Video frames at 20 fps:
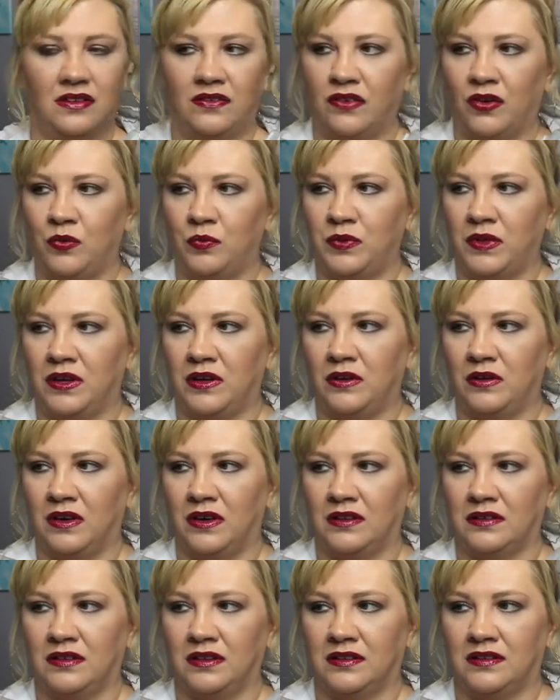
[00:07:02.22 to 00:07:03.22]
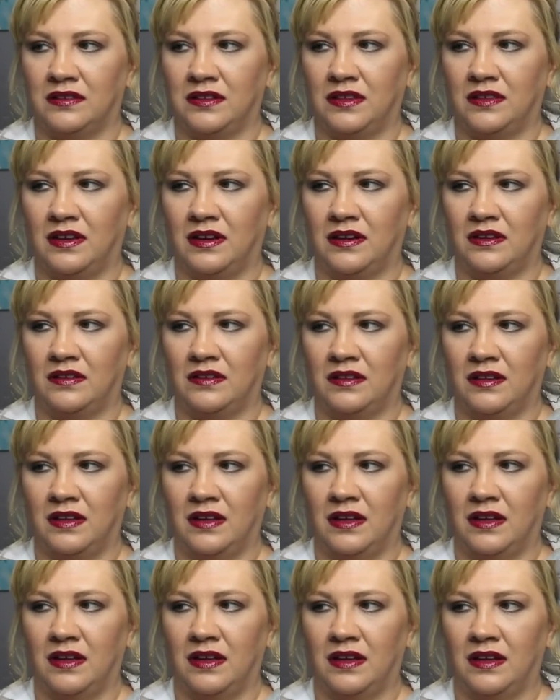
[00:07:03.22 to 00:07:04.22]
know, I hope that you guys can see that.
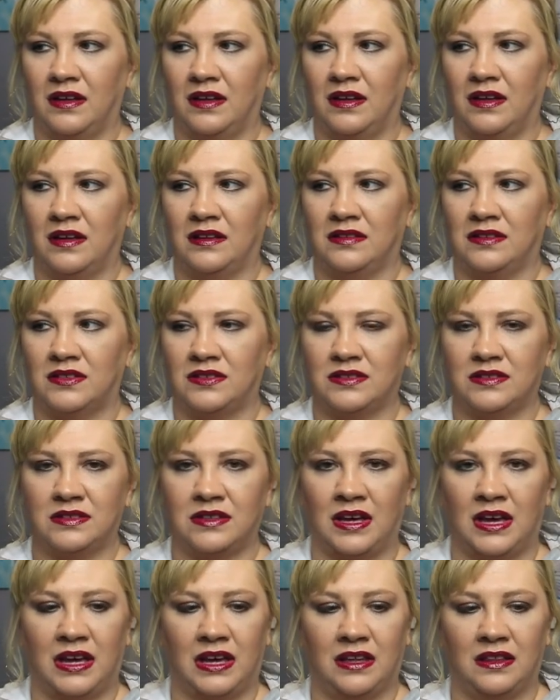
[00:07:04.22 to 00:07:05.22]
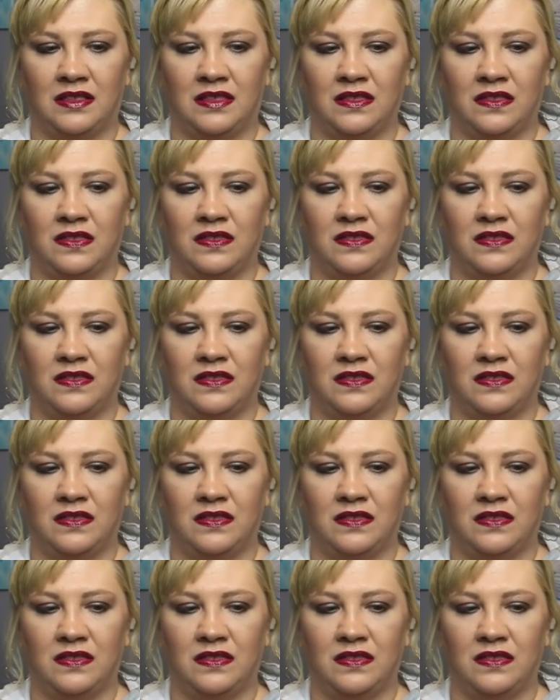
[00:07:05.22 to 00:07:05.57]
It's just like,